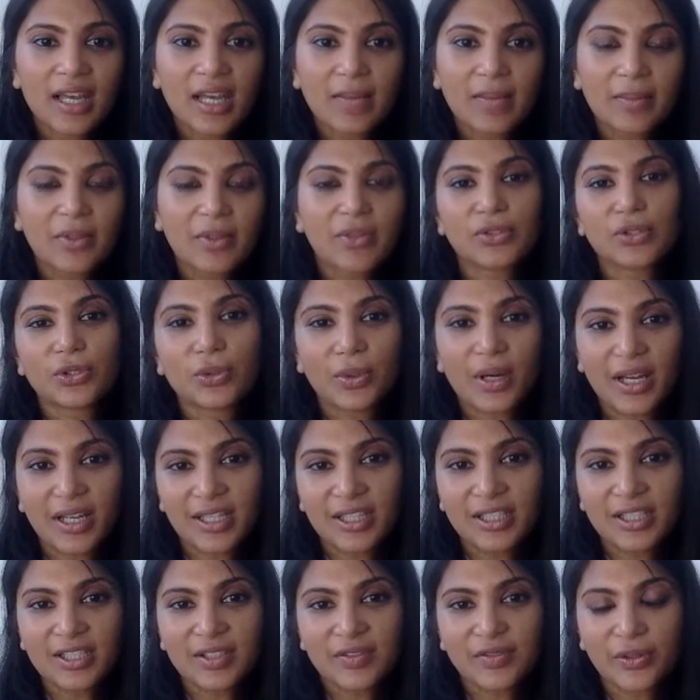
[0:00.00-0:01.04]
because you are
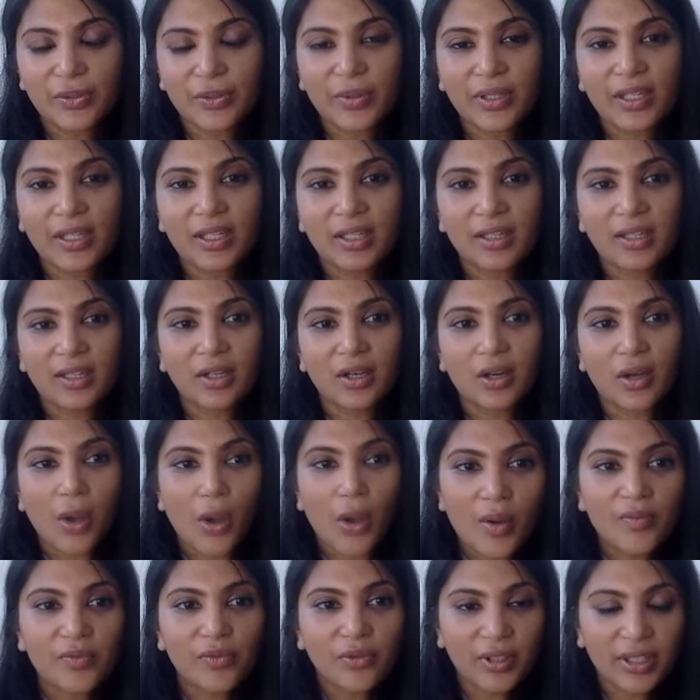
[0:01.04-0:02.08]
doing
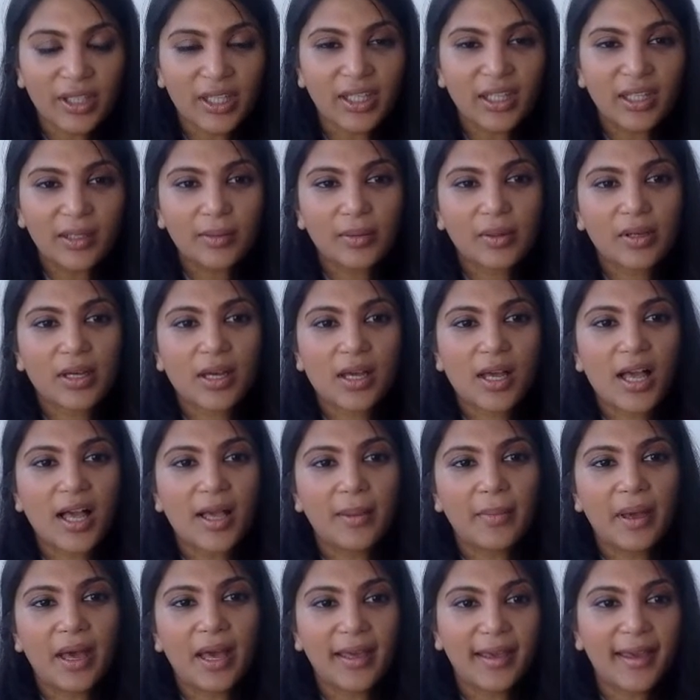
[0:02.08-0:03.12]
hopefully
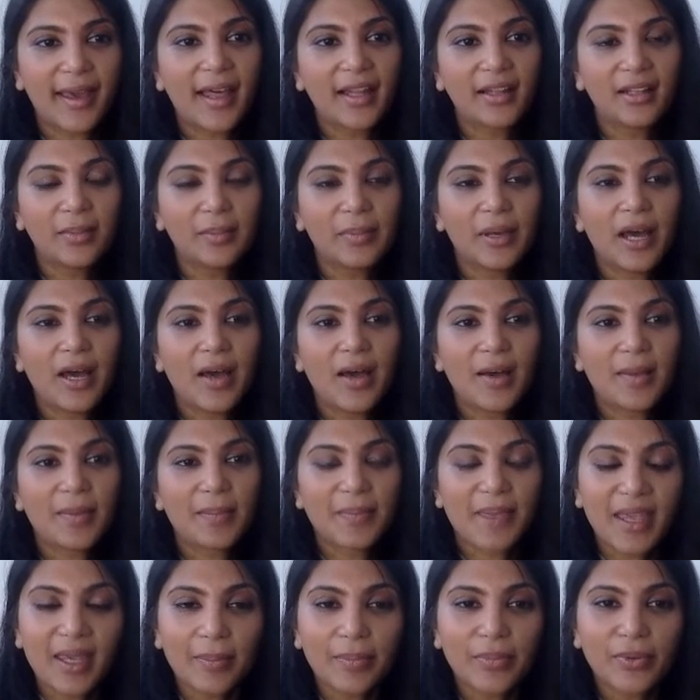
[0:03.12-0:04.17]
high caliber
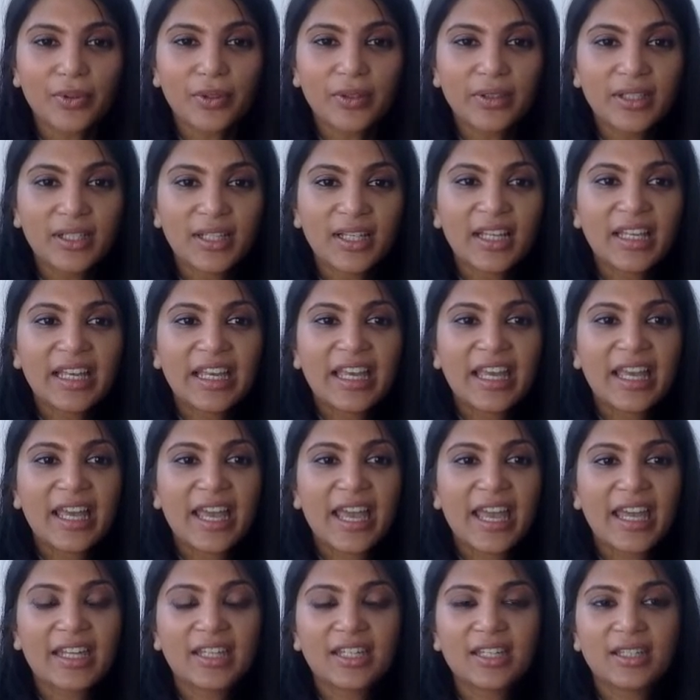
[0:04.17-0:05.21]
people,
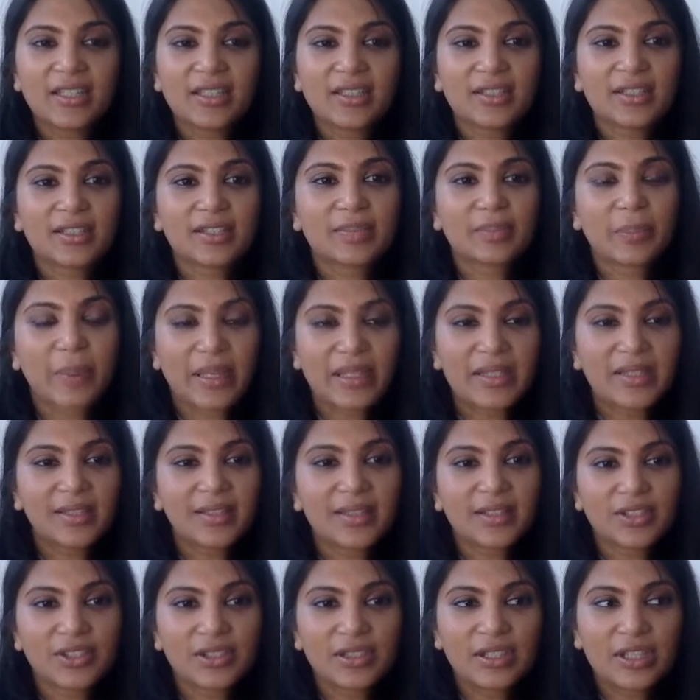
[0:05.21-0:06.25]
and it's just
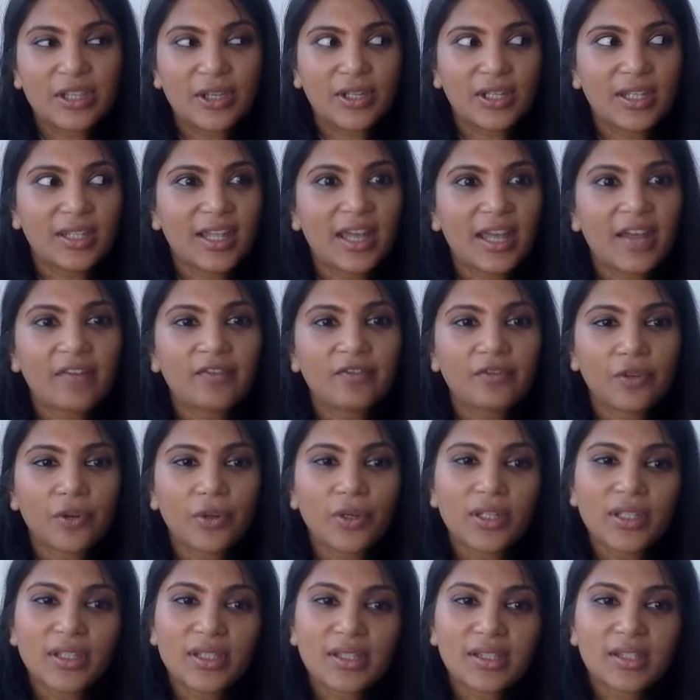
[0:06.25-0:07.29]
basically just turning that
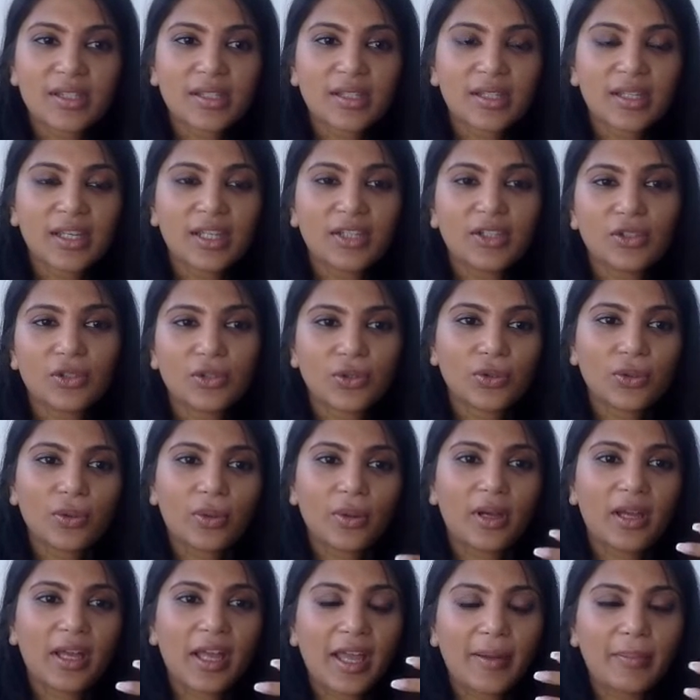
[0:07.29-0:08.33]
voice into
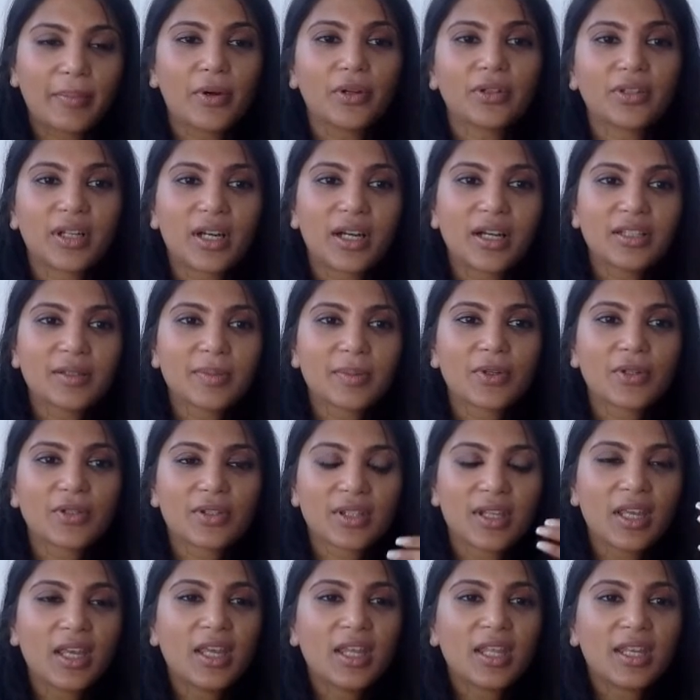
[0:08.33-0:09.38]
a podcast, because
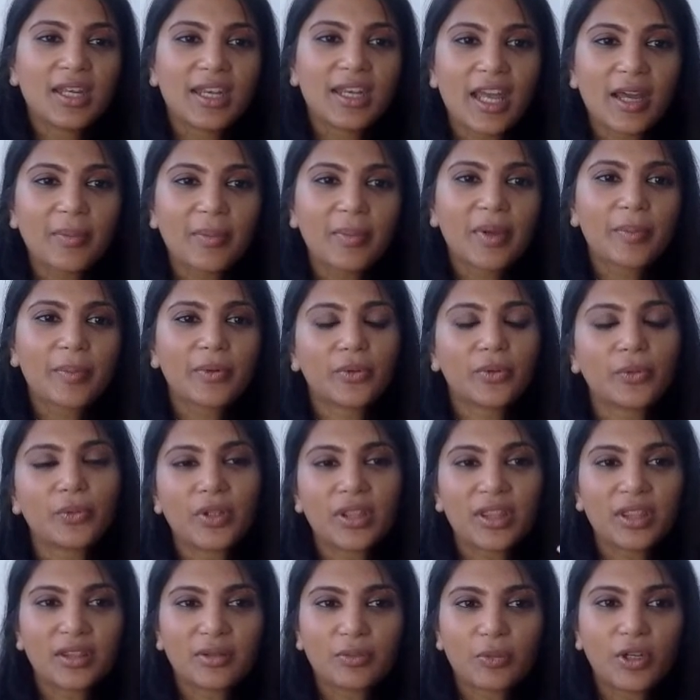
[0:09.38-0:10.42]
now people
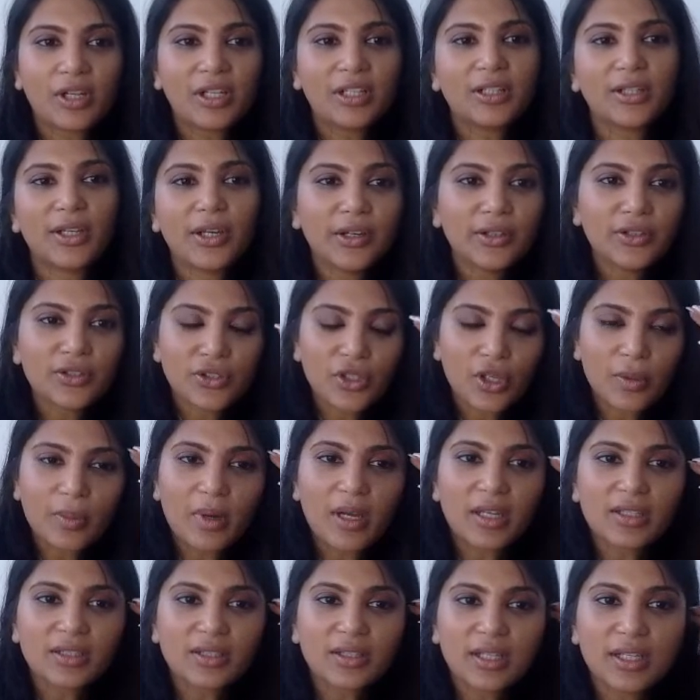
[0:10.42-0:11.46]
want to learn so
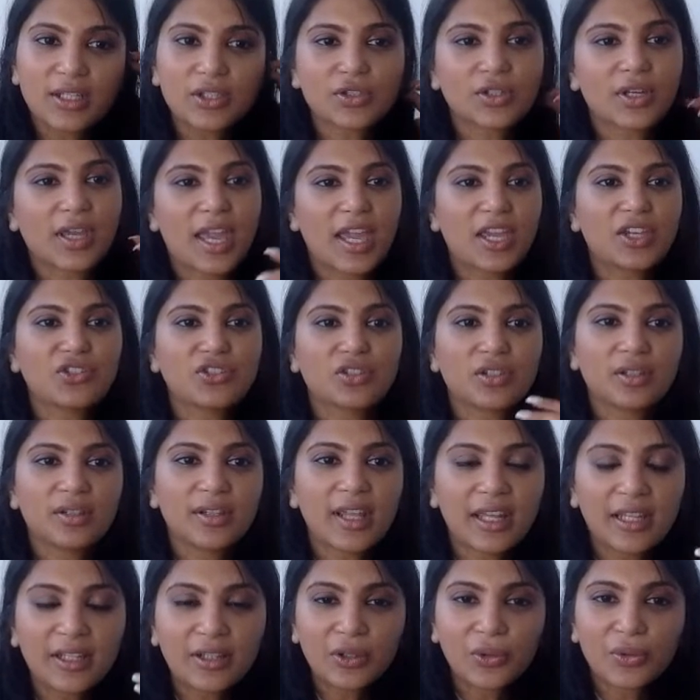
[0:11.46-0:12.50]
much in education.
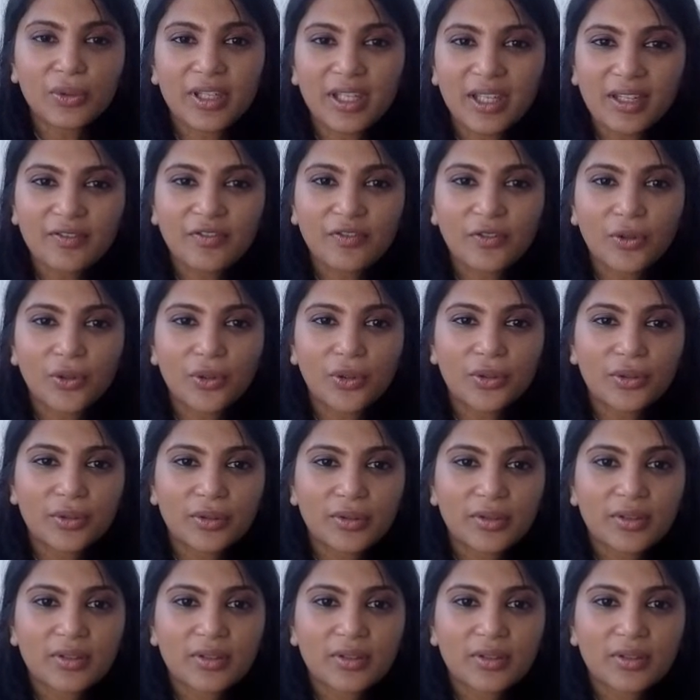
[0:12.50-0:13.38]
They're looking for